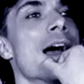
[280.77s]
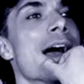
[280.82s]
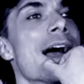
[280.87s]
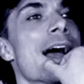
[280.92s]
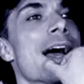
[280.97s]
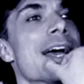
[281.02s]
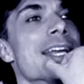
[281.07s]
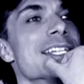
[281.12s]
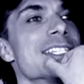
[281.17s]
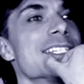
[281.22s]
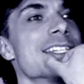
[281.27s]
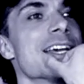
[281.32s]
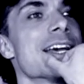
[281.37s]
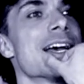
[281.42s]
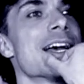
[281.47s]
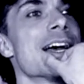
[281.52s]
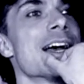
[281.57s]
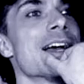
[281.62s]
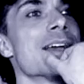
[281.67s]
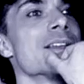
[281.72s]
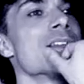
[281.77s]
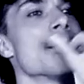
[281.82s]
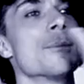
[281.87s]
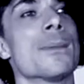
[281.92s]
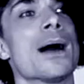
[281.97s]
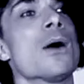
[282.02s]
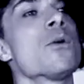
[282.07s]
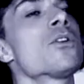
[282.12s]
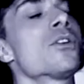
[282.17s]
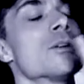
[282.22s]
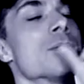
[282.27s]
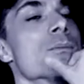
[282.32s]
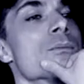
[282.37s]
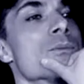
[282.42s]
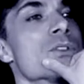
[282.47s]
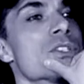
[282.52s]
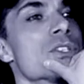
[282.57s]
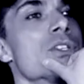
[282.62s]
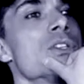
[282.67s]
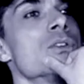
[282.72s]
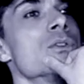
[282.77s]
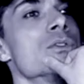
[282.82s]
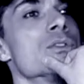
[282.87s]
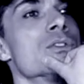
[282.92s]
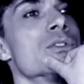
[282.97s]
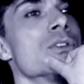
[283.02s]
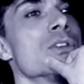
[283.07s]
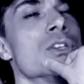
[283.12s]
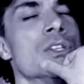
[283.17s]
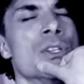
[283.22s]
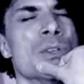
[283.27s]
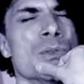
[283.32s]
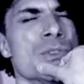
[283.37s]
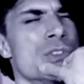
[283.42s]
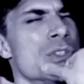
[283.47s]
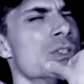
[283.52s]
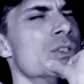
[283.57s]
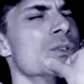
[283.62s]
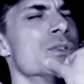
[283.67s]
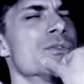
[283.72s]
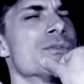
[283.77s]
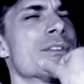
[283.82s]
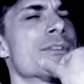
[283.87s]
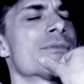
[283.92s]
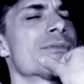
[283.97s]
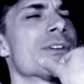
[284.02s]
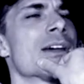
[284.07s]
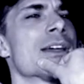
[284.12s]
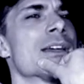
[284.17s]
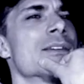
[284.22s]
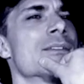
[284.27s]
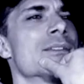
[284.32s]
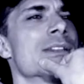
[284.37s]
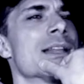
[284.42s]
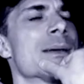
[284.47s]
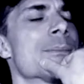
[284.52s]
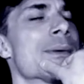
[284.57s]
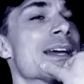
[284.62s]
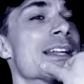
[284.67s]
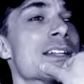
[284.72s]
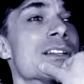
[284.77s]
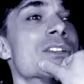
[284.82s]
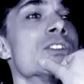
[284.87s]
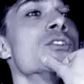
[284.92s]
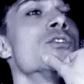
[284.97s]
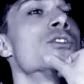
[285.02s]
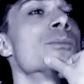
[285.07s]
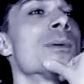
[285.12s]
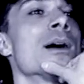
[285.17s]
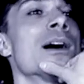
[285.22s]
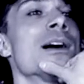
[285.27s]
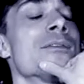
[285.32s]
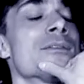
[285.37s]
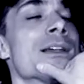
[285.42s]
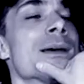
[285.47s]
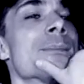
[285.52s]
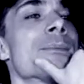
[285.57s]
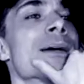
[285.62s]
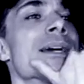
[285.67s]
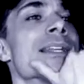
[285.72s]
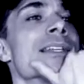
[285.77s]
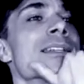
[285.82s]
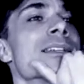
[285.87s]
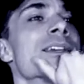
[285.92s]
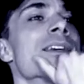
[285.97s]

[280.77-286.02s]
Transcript: and you know, Malcolm was a huge riff writer in that band, a huge part of that band,